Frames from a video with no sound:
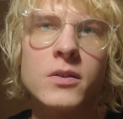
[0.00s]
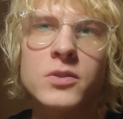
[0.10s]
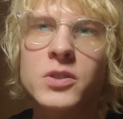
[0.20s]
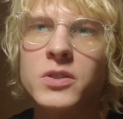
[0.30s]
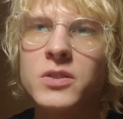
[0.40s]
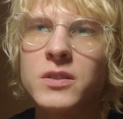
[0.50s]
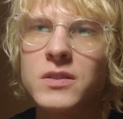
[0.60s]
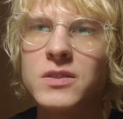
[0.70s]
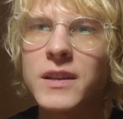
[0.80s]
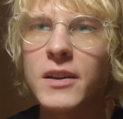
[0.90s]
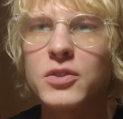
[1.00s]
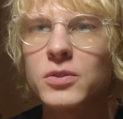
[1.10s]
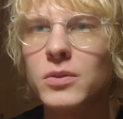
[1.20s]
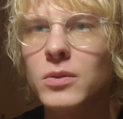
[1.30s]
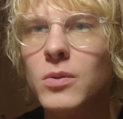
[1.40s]
just
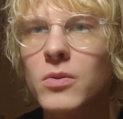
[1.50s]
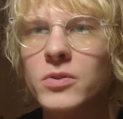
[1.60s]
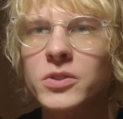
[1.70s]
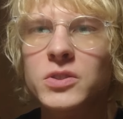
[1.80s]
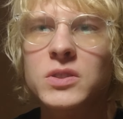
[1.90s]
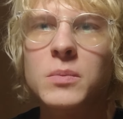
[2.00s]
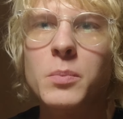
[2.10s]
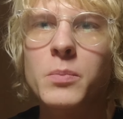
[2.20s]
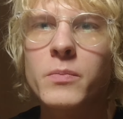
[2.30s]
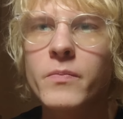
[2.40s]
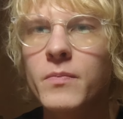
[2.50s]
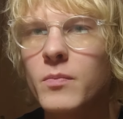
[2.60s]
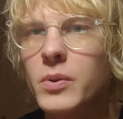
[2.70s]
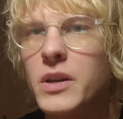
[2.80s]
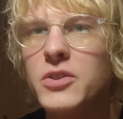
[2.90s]
sexual or just
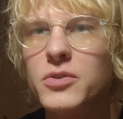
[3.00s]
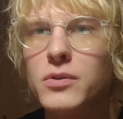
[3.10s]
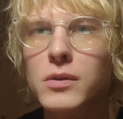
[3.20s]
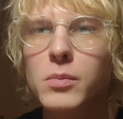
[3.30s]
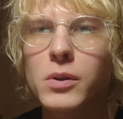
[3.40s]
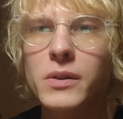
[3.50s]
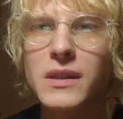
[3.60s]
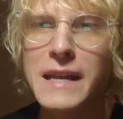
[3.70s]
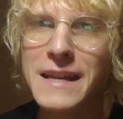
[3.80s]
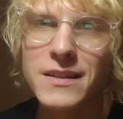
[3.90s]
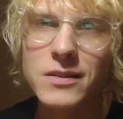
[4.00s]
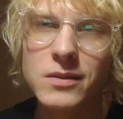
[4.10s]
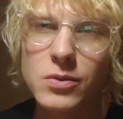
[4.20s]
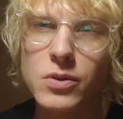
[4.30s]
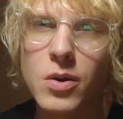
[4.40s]
pleasurable
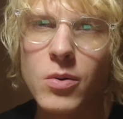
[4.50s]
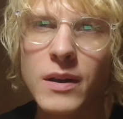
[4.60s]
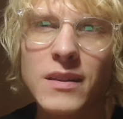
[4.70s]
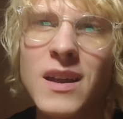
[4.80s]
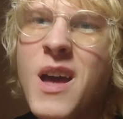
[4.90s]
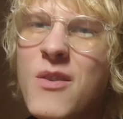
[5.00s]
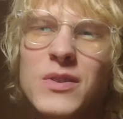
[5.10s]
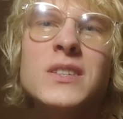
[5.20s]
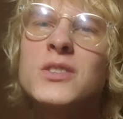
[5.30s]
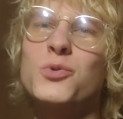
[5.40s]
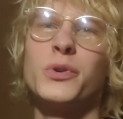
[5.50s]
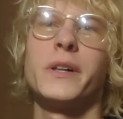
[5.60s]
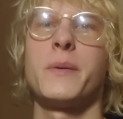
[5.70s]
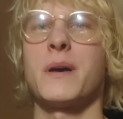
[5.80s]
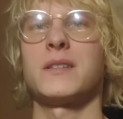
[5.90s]
needs, And this is
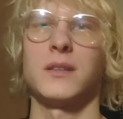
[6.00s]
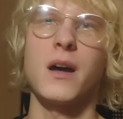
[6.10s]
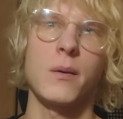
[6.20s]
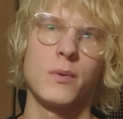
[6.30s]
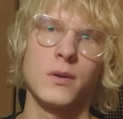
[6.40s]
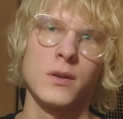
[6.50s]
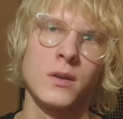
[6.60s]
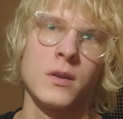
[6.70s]
really messed up,